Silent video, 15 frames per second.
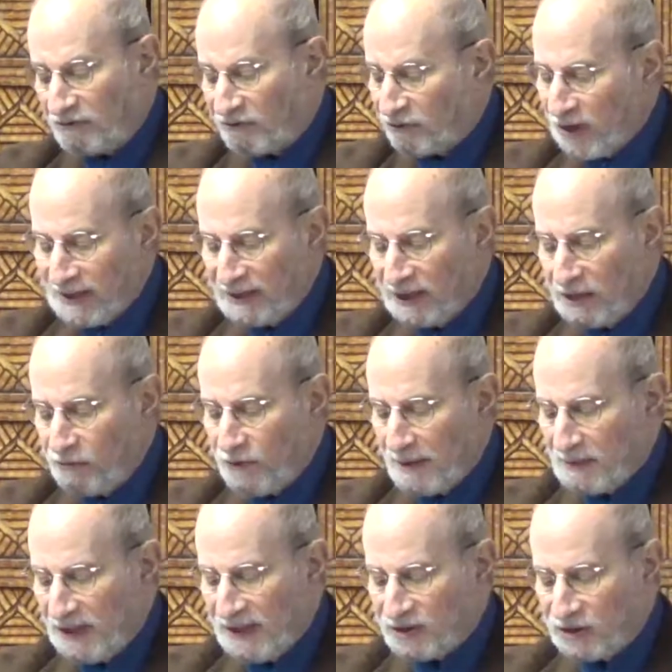frighteningly
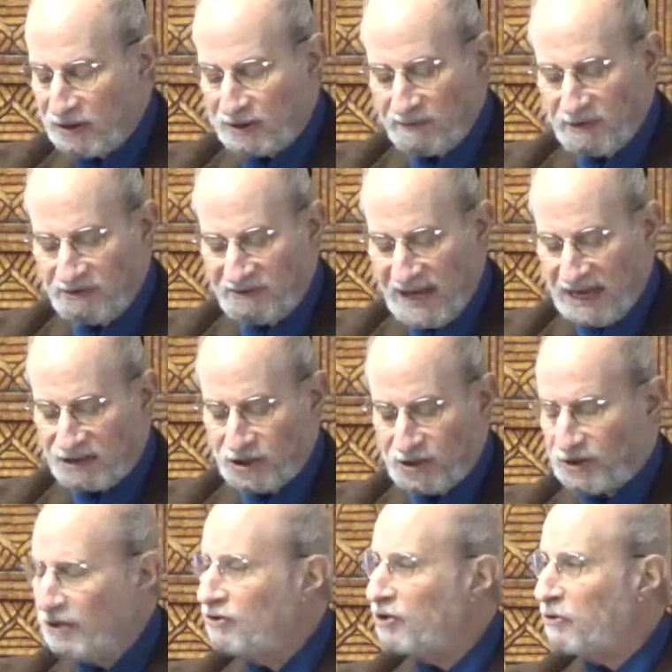reminiscent of the
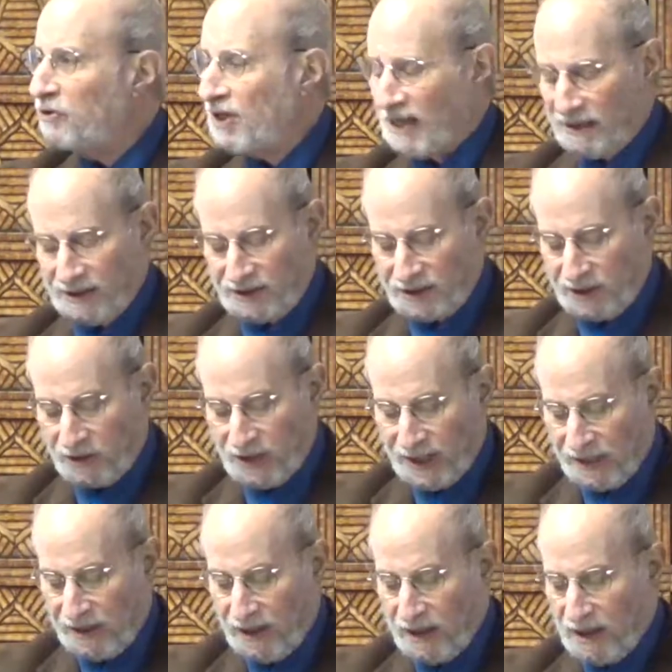fascist and
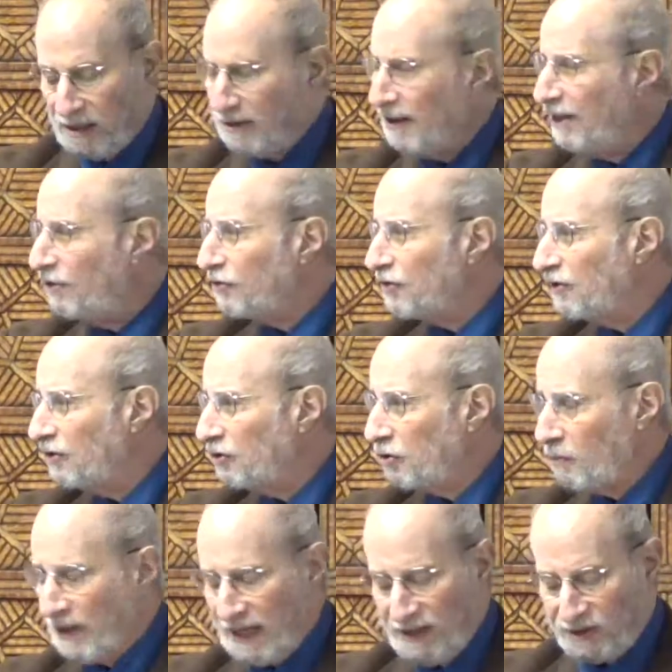totalitarian leaders of the
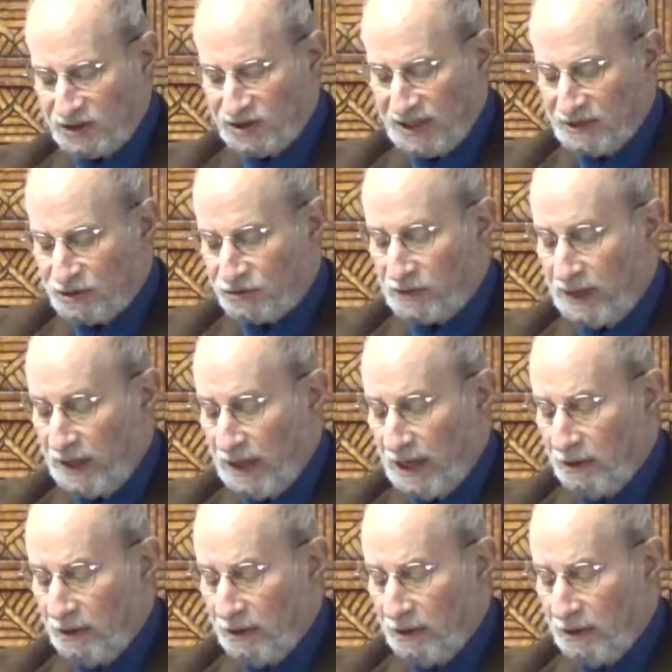20th century,